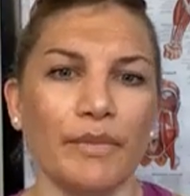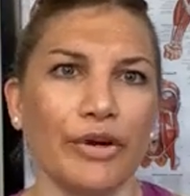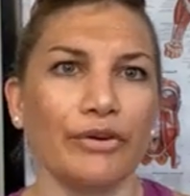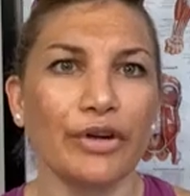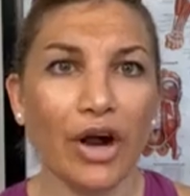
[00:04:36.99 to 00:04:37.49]

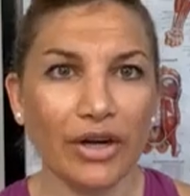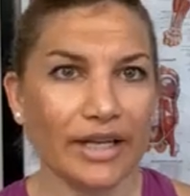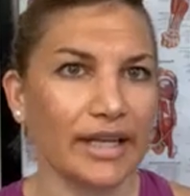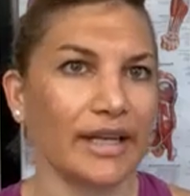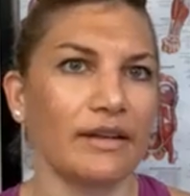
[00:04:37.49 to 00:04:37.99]
they're
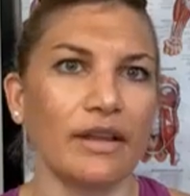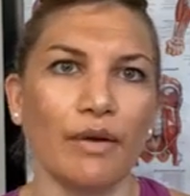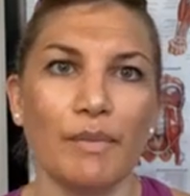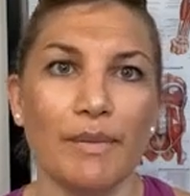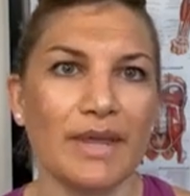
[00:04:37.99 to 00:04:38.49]
gardening,
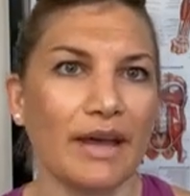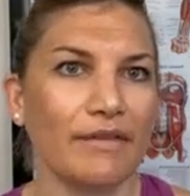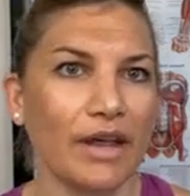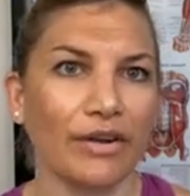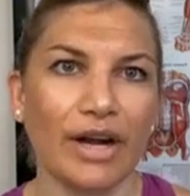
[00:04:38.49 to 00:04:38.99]
maybe they
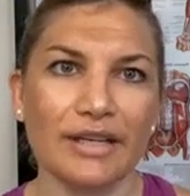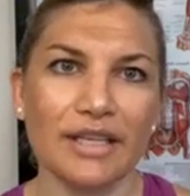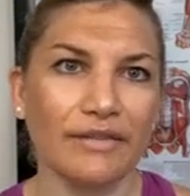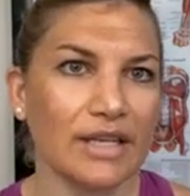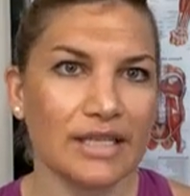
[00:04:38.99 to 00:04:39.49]
have other
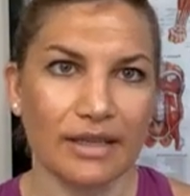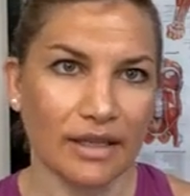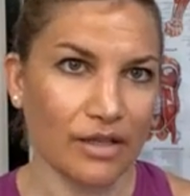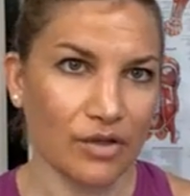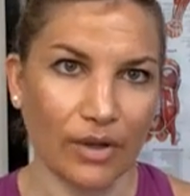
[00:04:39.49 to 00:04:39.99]
activities that
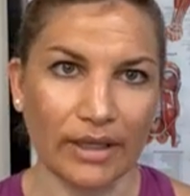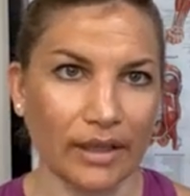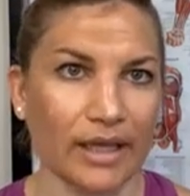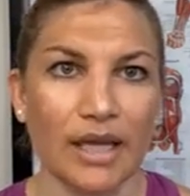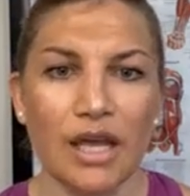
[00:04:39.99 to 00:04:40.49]
they enjoy,
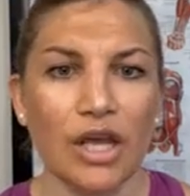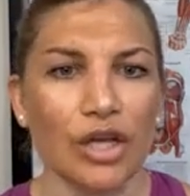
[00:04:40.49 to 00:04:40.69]
like,